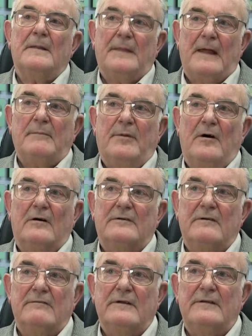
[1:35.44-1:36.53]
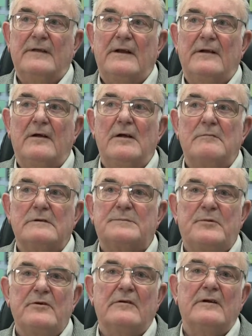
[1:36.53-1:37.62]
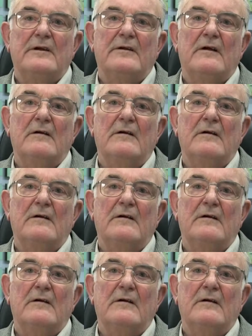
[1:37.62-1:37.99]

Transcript: that part of it, and then it was purely